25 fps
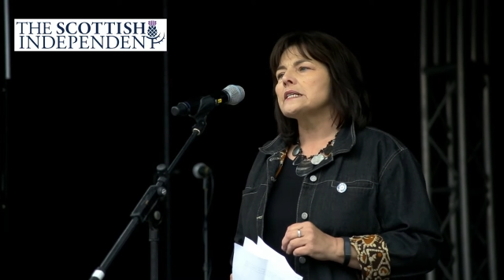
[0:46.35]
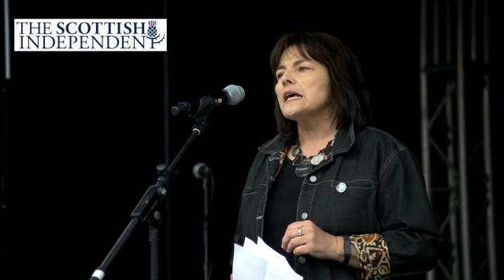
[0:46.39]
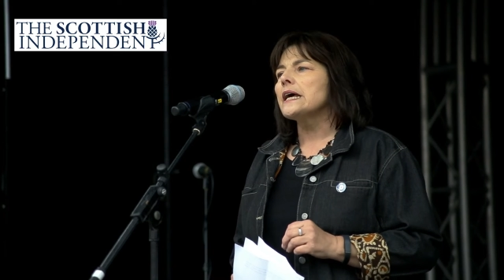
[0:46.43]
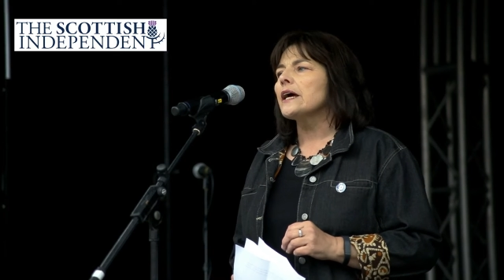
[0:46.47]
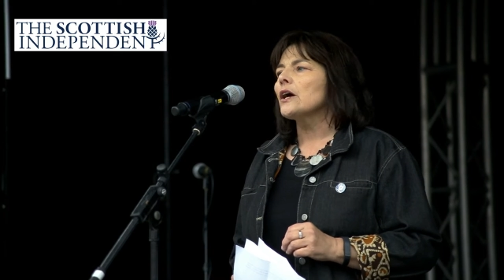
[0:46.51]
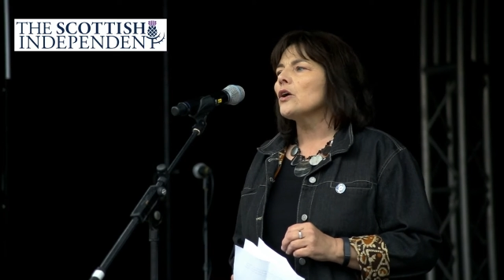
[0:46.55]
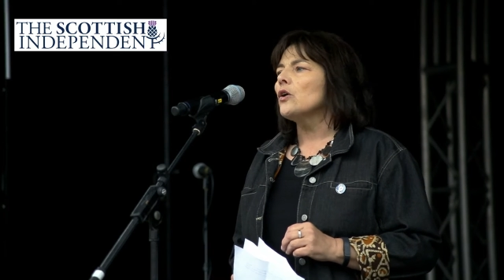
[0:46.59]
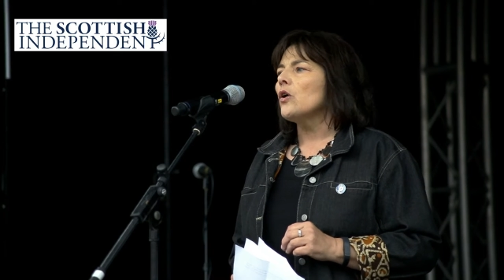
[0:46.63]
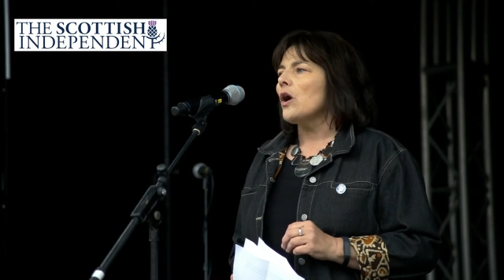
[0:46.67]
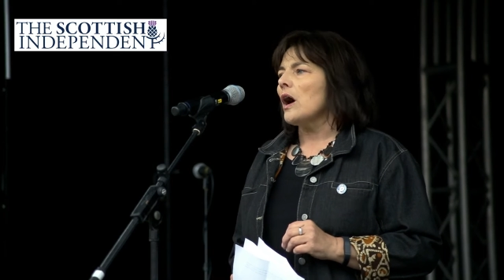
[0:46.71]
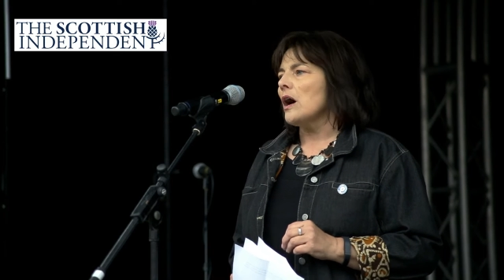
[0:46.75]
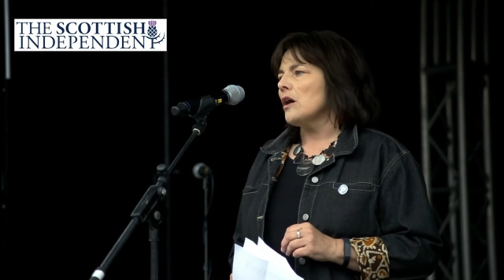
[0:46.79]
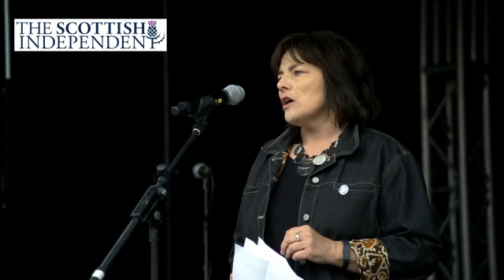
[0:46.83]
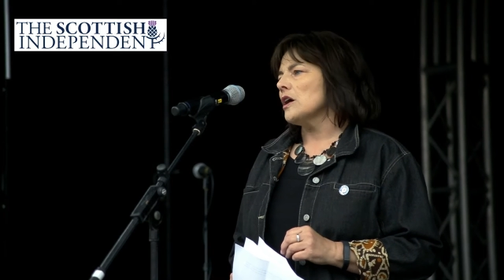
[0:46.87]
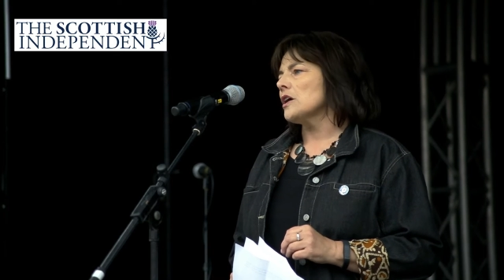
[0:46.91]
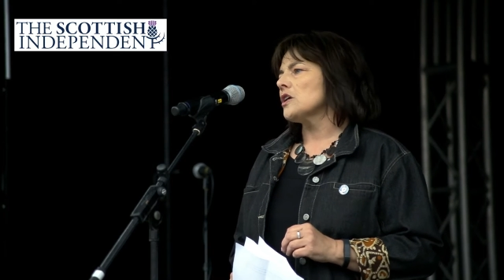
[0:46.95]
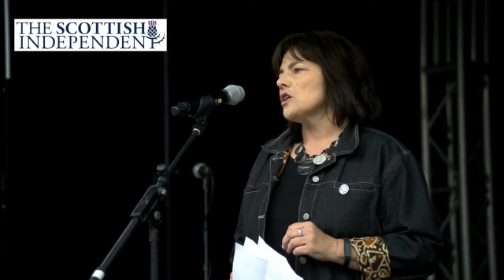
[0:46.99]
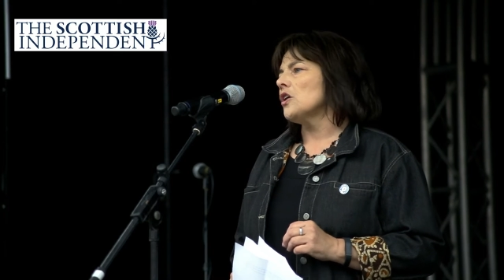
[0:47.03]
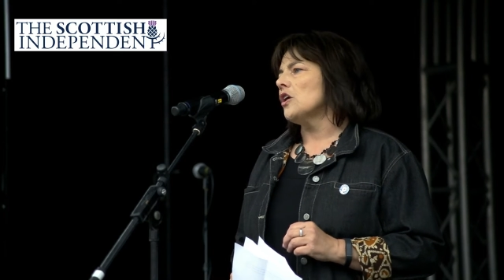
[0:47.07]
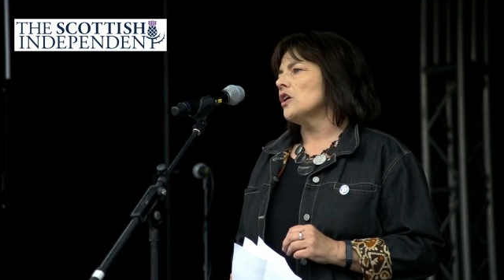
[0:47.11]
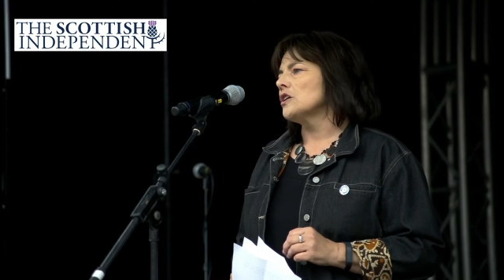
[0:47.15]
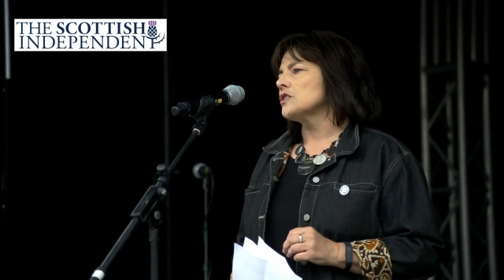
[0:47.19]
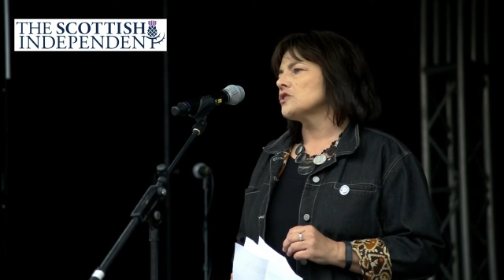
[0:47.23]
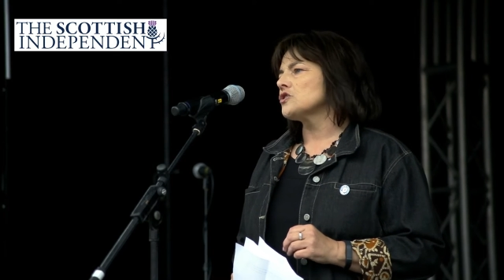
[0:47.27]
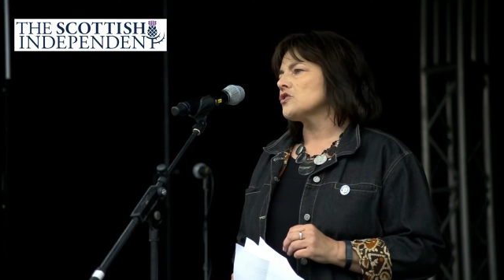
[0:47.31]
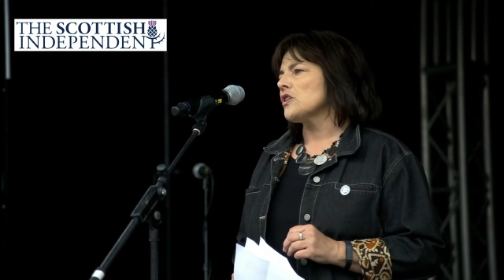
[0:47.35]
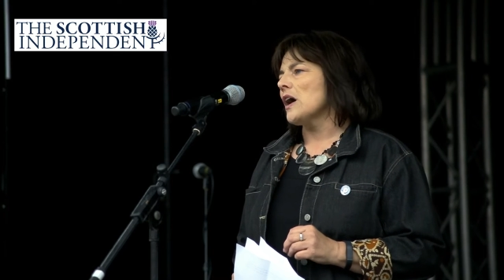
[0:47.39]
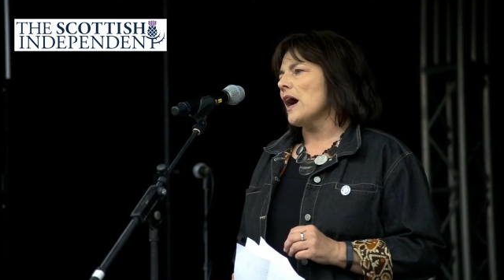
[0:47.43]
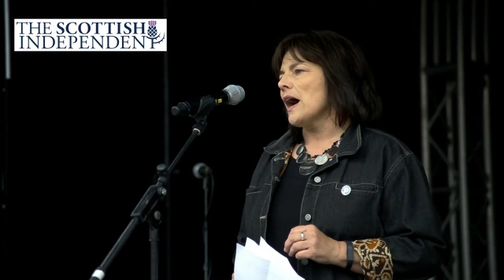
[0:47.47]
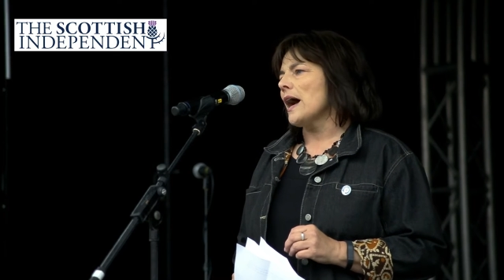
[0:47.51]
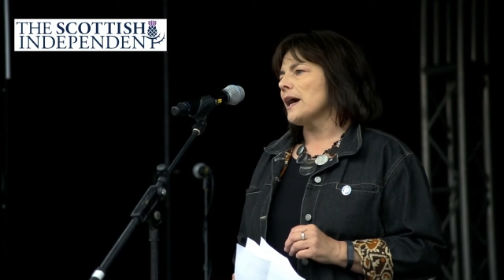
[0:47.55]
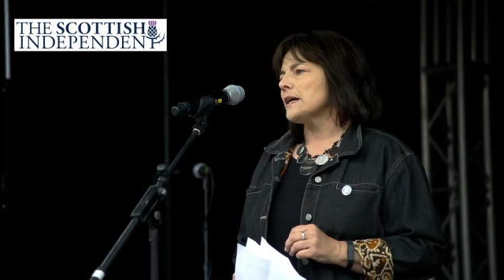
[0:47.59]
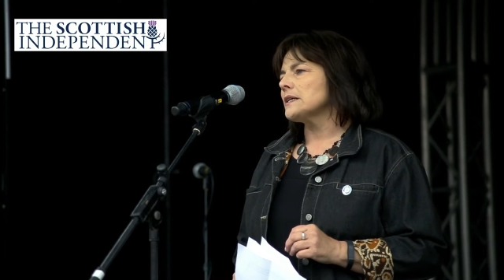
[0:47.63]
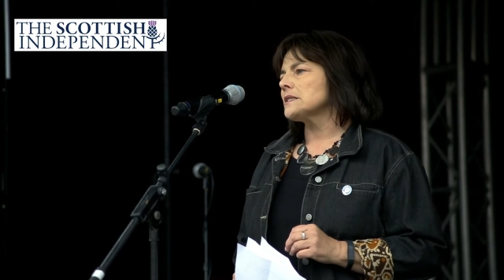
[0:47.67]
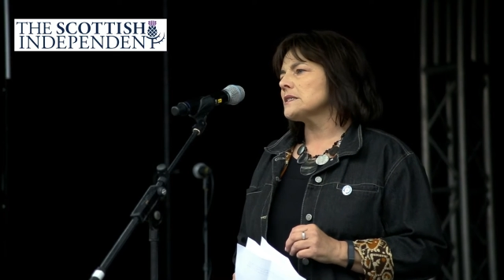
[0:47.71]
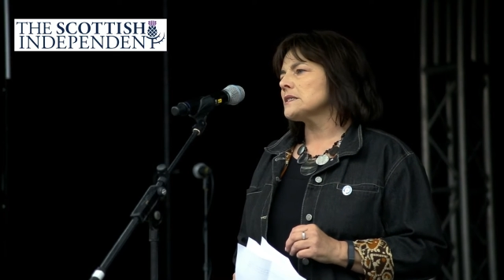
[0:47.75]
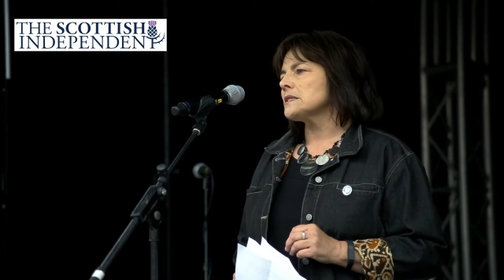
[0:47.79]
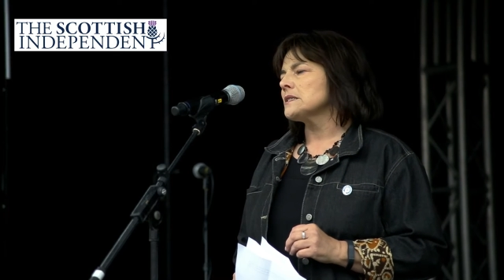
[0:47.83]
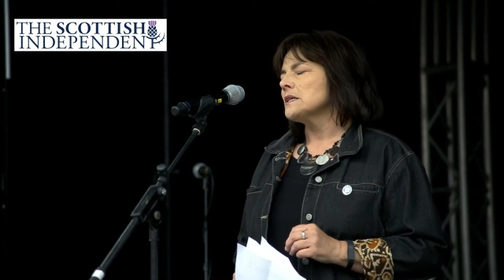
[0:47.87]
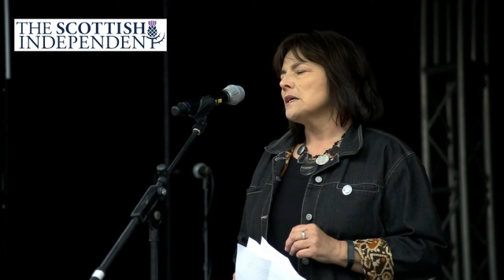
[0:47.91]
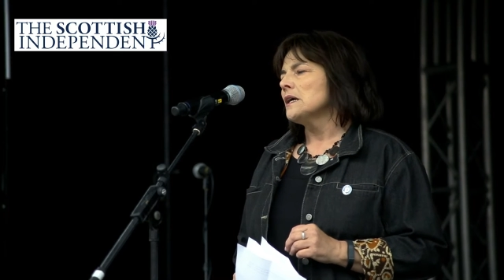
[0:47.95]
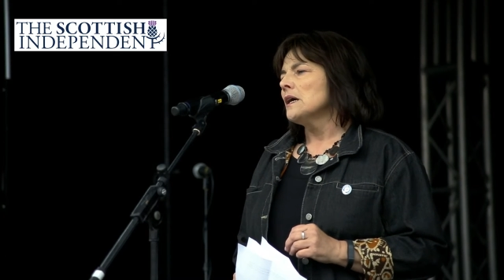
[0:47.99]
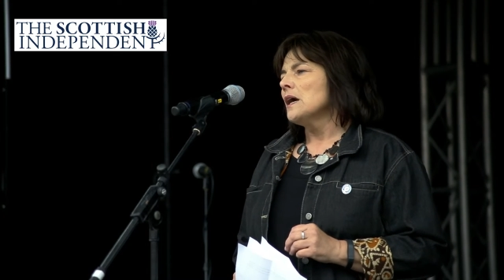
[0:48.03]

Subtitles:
zero-hour contracts,